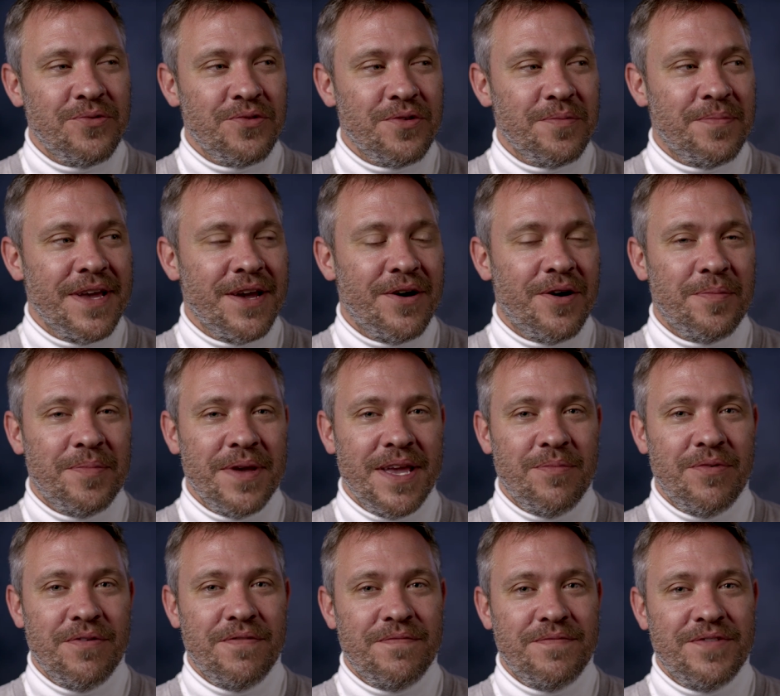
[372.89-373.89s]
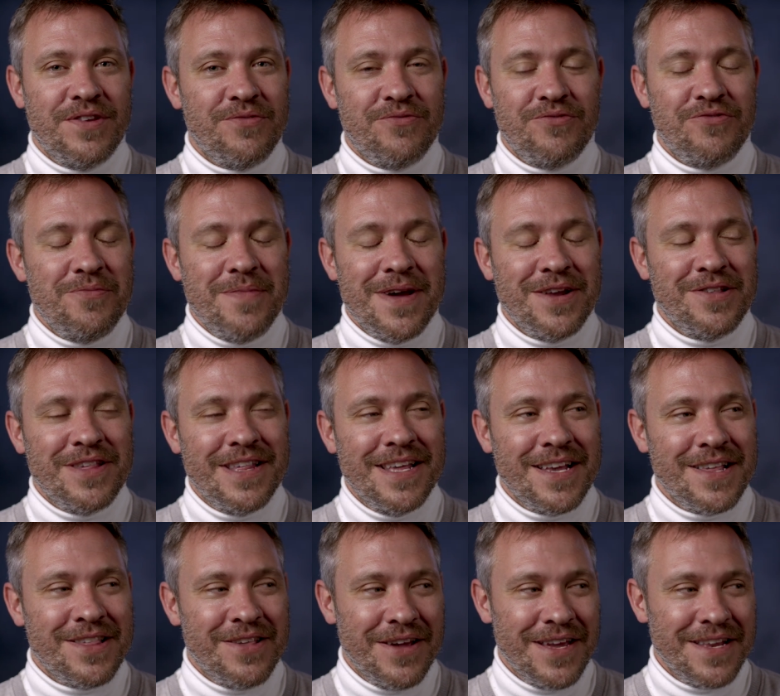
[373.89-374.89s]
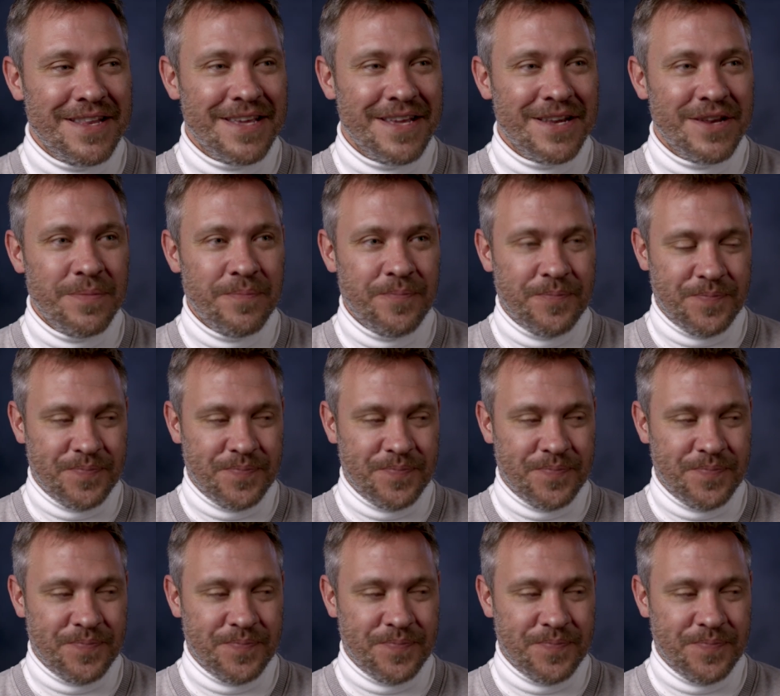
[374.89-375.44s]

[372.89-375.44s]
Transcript: all the PR people, tremendously excited.